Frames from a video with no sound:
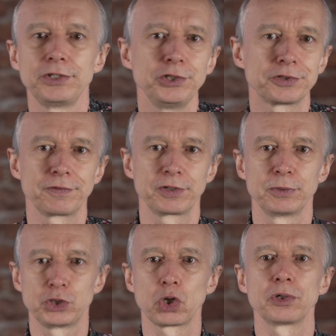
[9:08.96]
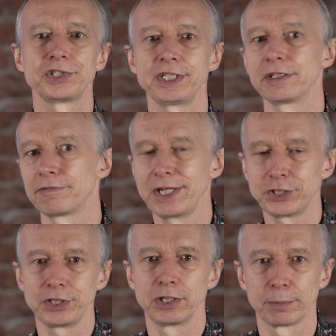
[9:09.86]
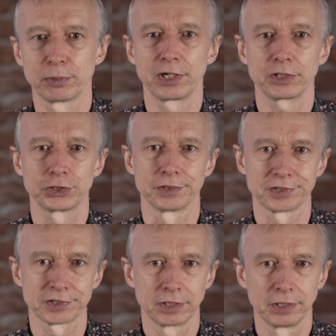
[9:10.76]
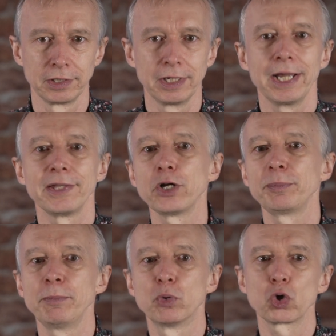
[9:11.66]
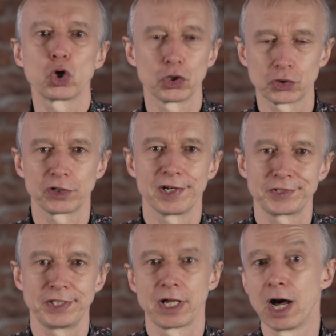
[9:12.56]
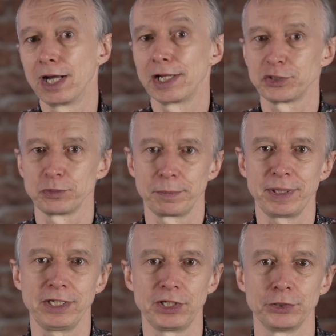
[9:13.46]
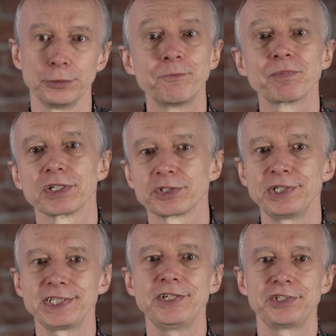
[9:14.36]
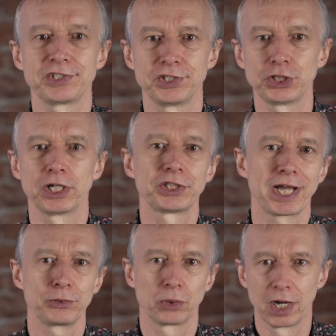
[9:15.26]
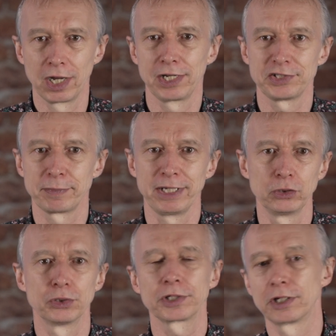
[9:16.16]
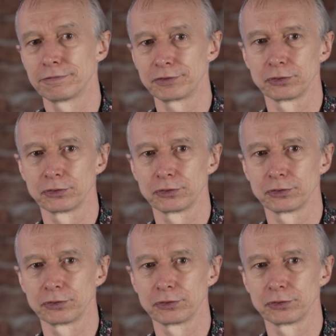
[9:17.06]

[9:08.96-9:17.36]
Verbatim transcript: used for the majority of HDR productions. There'll be more contrast in the highlights with PQ, so it's easier to judge how your highlights may look after